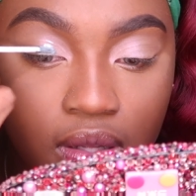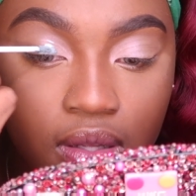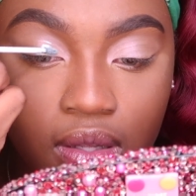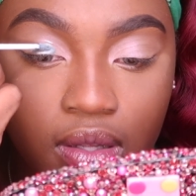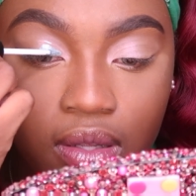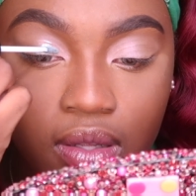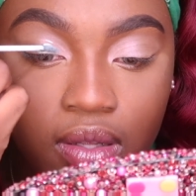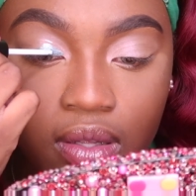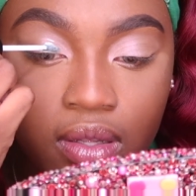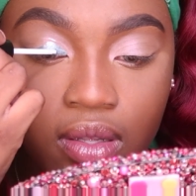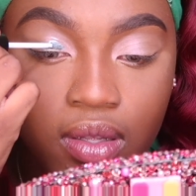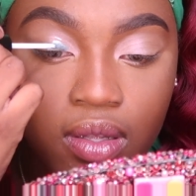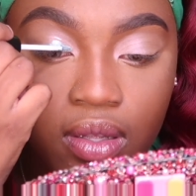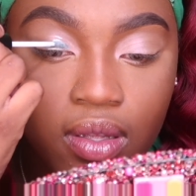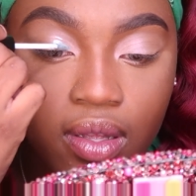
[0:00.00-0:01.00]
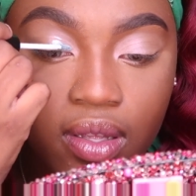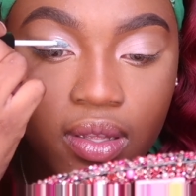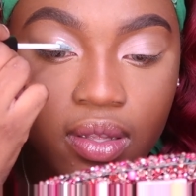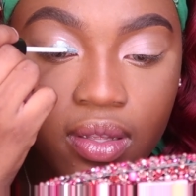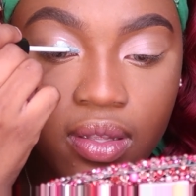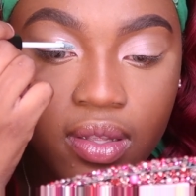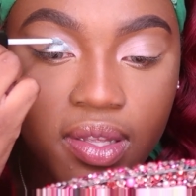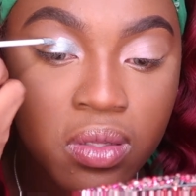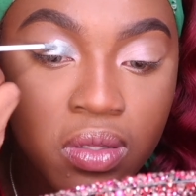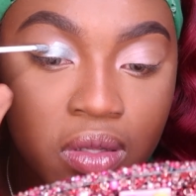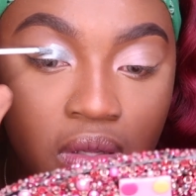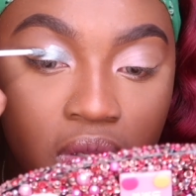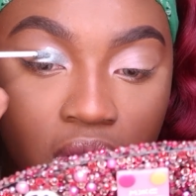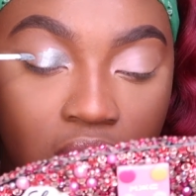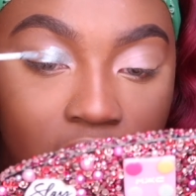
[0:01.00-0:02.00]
It's just metallic